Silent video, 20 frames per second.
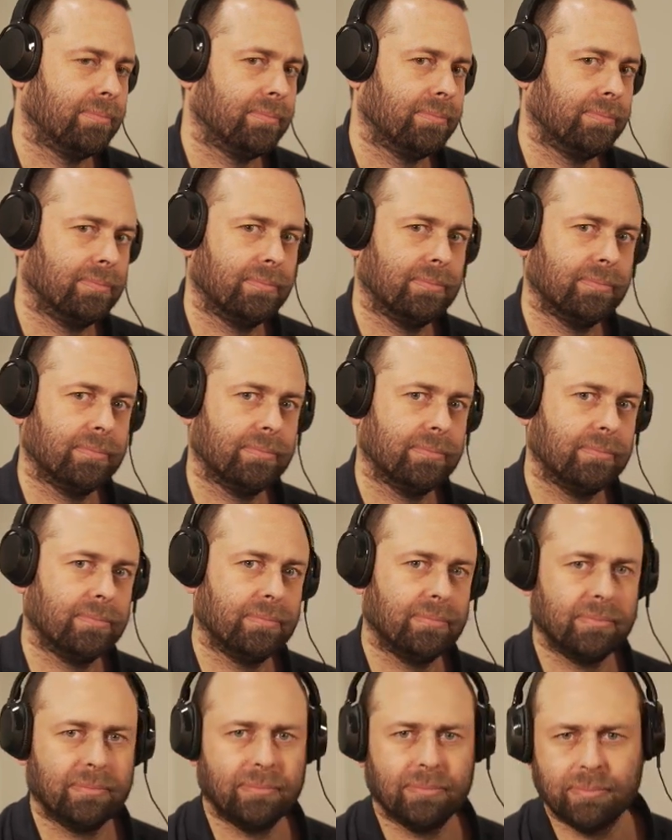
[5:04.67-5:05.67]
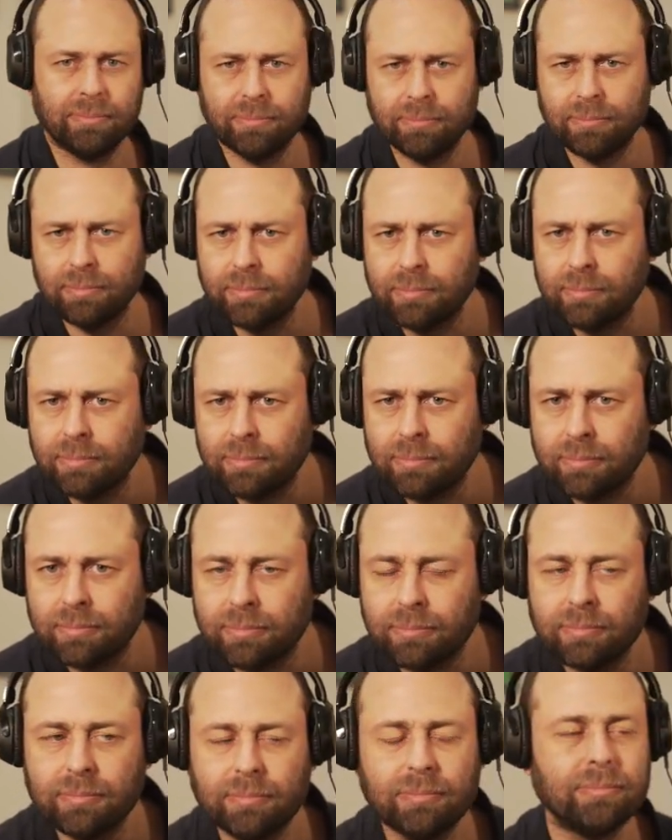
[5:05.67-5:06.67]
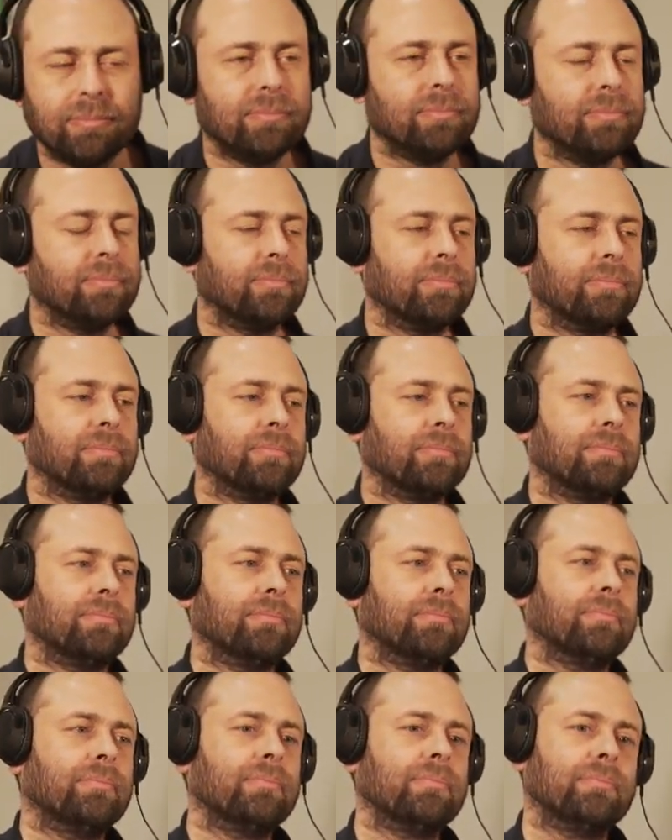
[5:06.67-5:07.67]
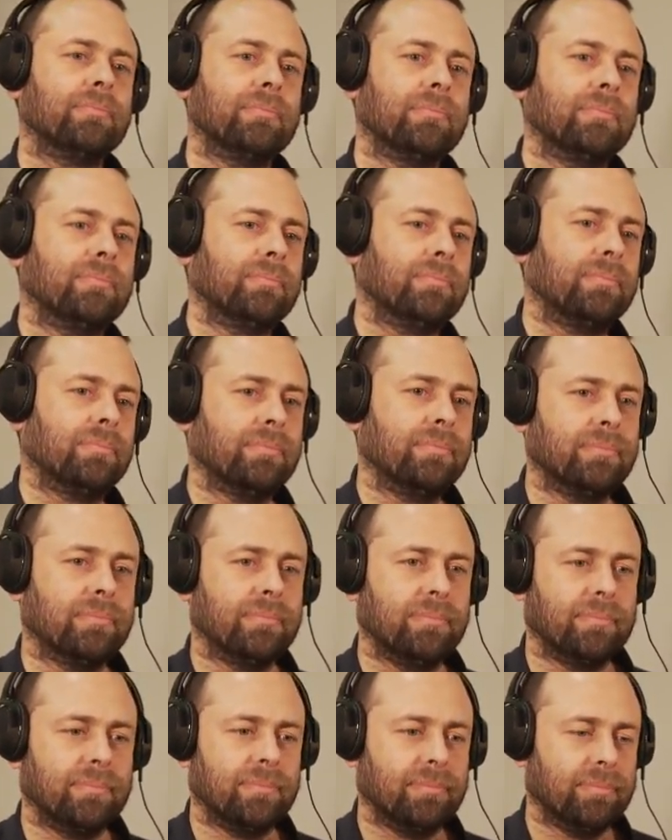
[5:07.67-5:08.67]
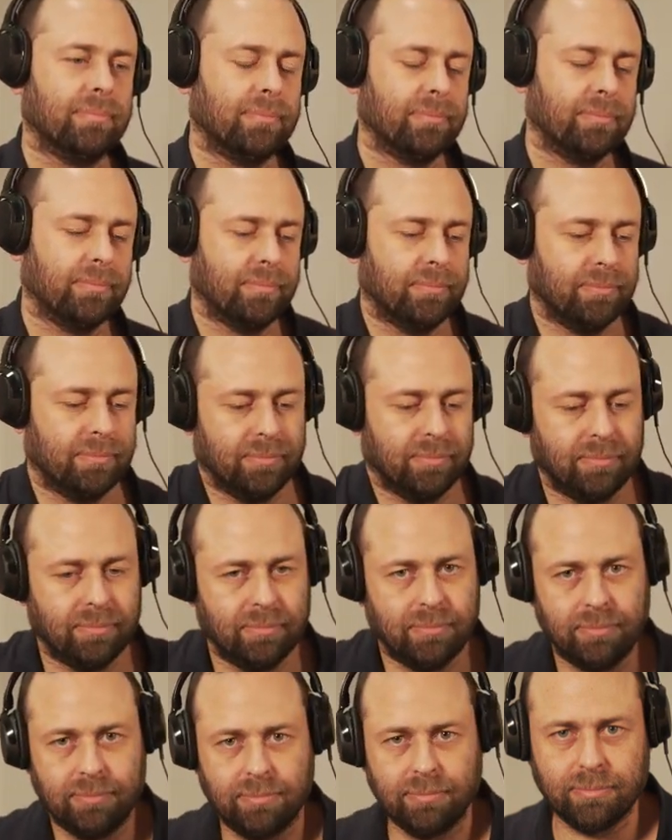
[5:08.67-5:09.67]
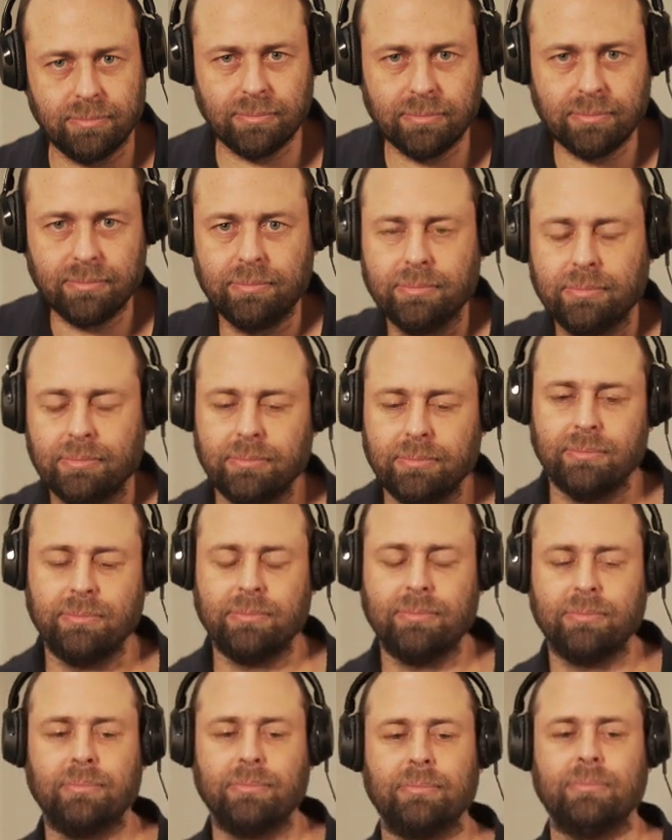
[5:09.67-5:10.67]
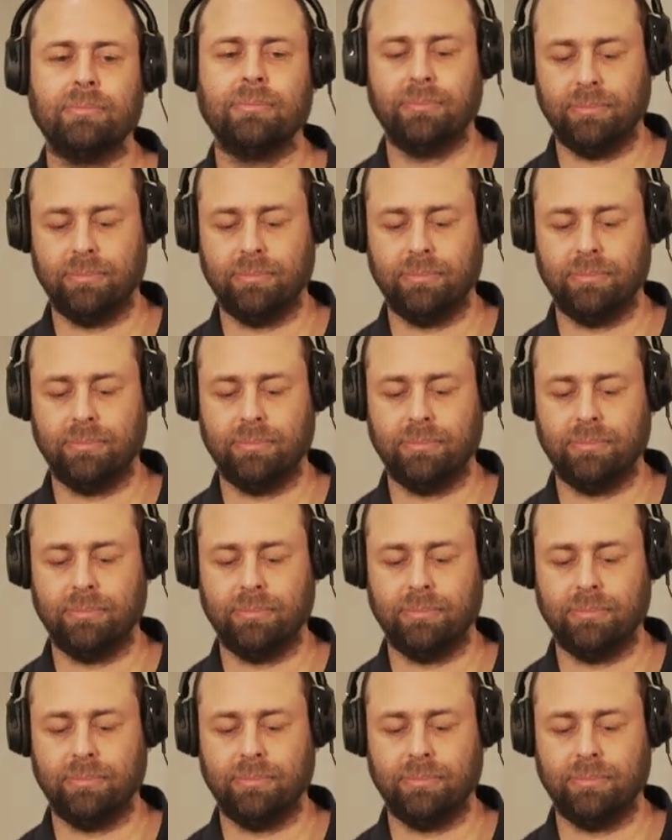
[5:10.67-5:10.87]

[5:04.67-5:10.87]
No words are spoken by the person on screen.